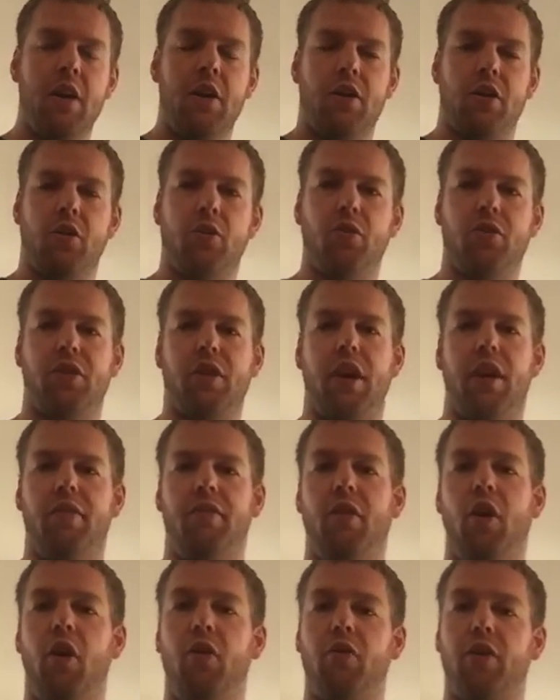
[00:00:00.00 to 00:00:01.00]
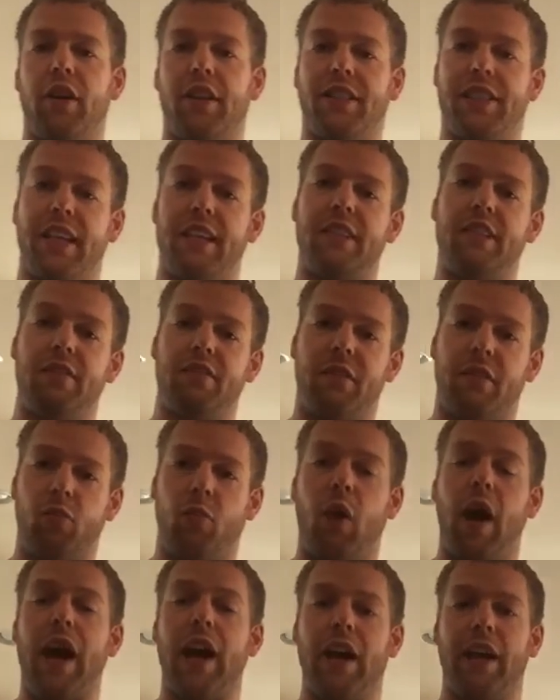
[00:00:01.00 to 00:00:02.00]
use of over excessively
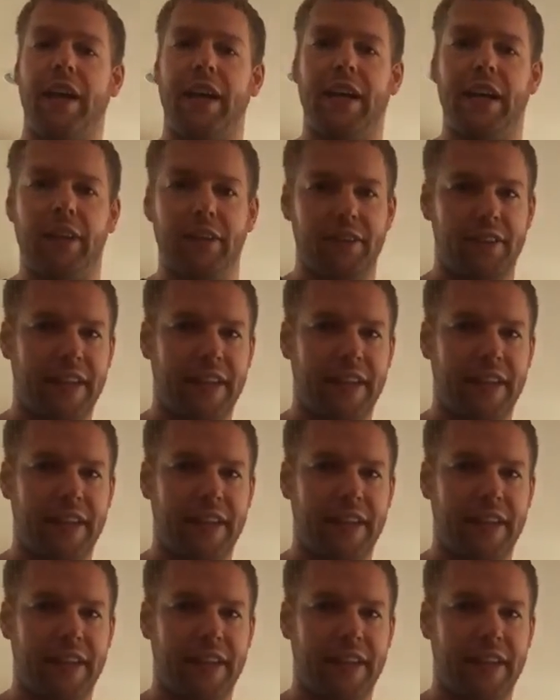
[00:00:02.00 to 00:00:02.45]
wearing heels.